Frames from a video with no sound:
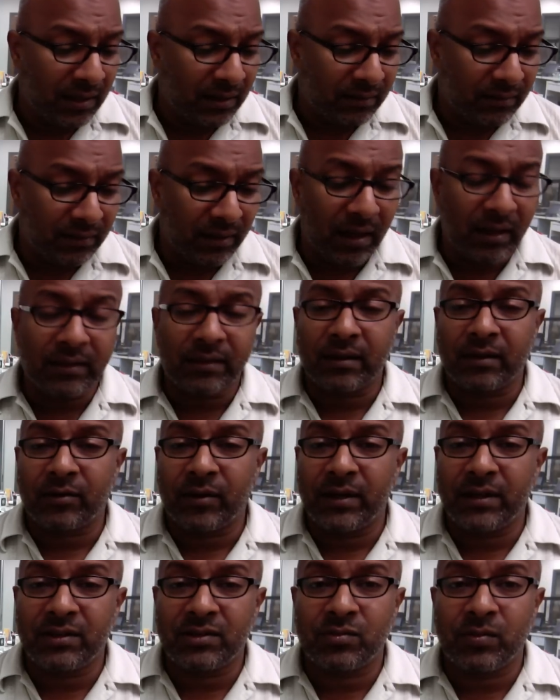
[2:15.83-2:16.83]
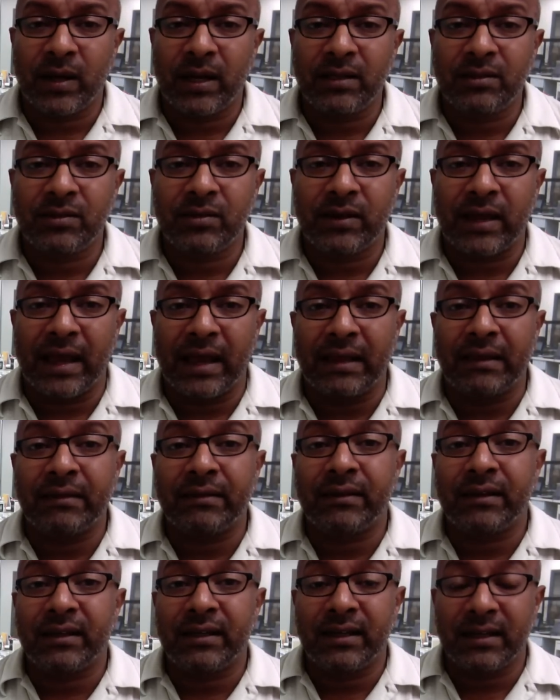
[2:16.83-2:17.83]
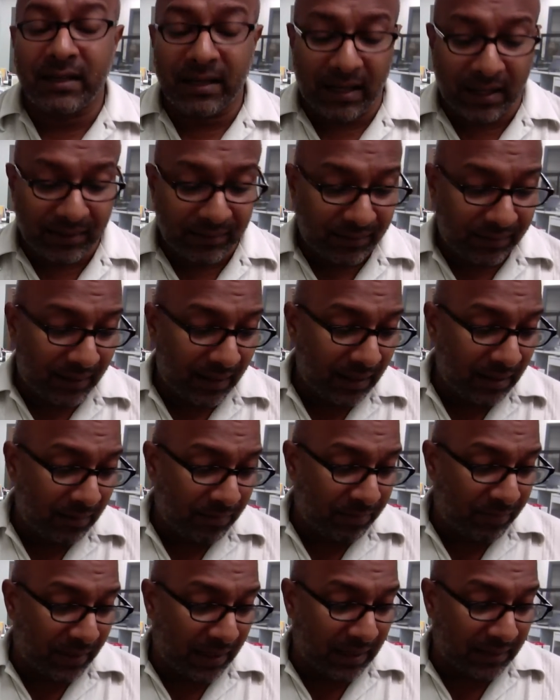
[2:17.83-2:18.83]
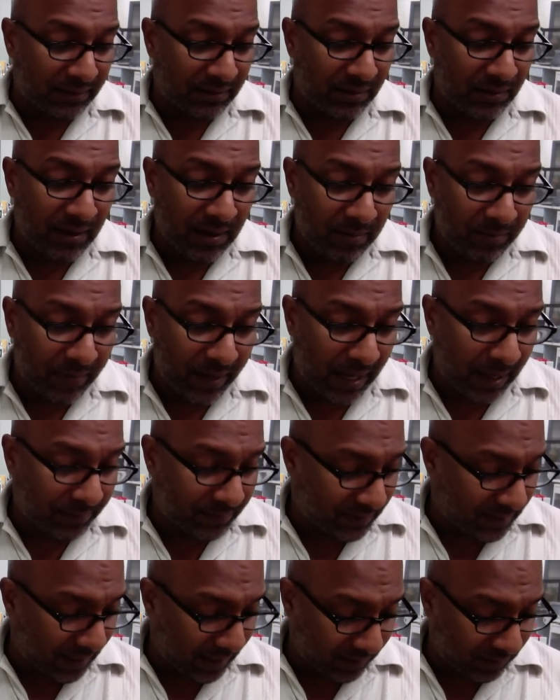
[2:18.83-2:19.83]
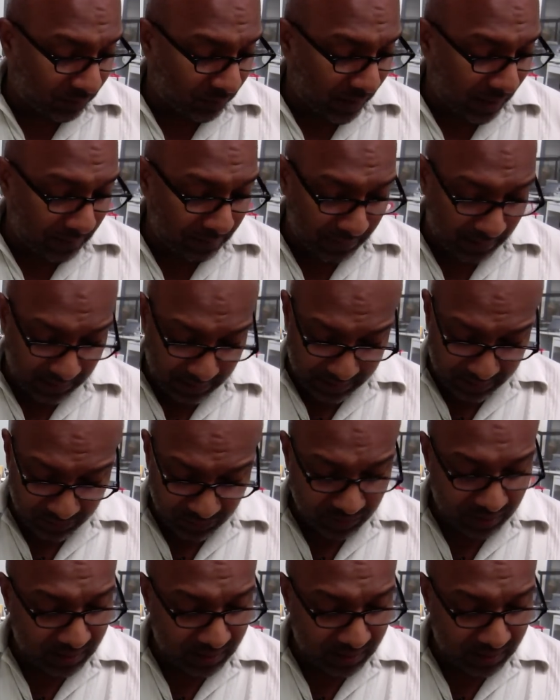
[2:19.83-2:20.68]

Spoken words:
Not the greatest way to end the year, I think, but perhaps that's where Malaysia